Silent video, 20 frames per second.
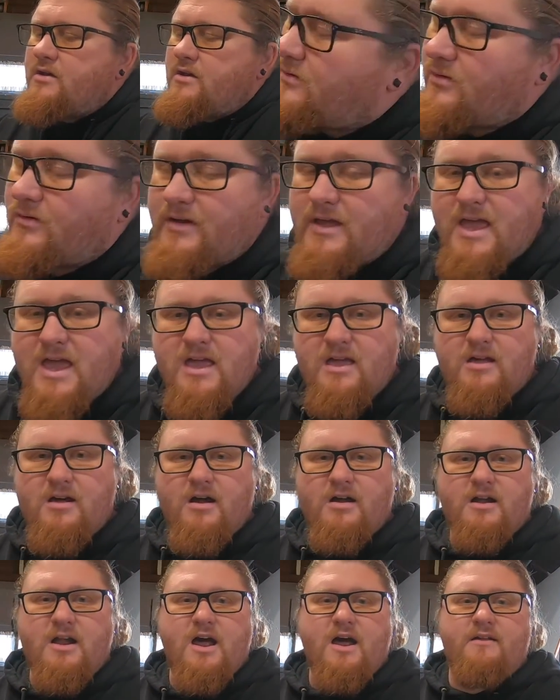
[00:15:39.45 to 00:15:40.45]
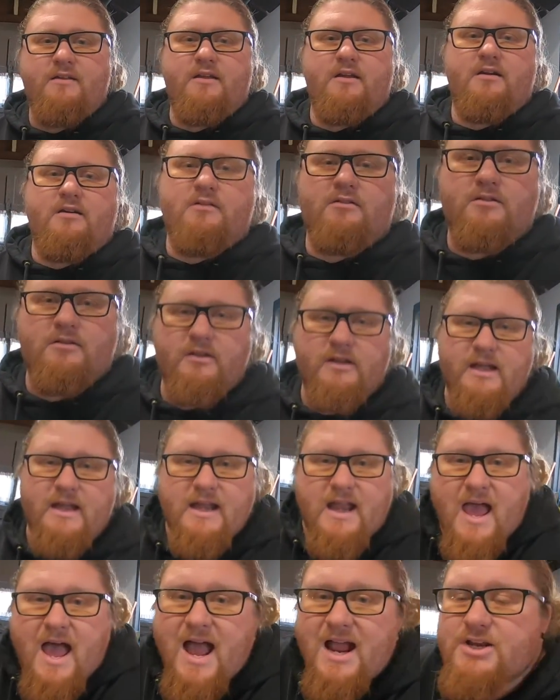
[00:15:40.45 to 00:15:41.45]
gun on there, a little
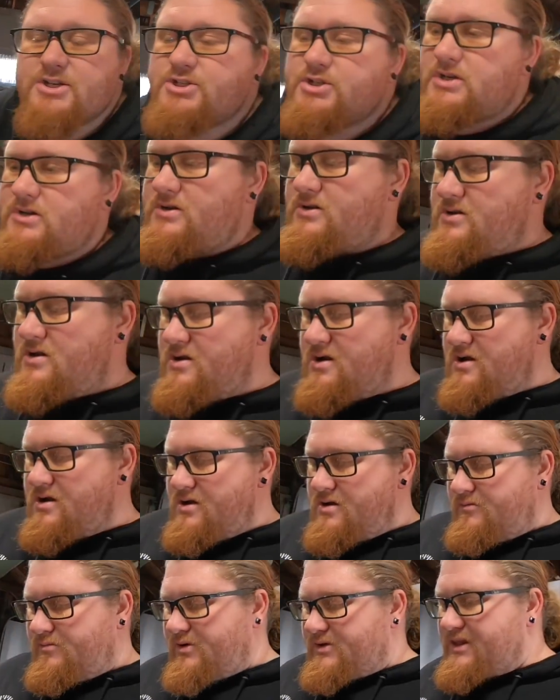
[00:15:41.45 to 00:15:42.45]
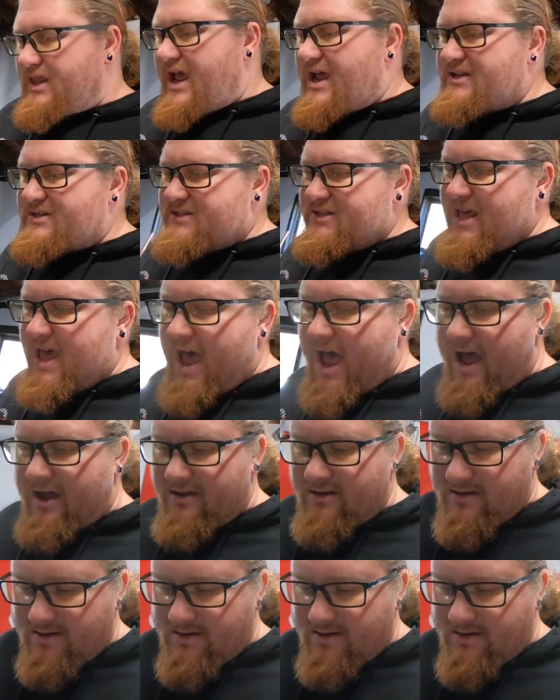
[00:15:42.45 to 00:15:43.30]
heat action, but that's that.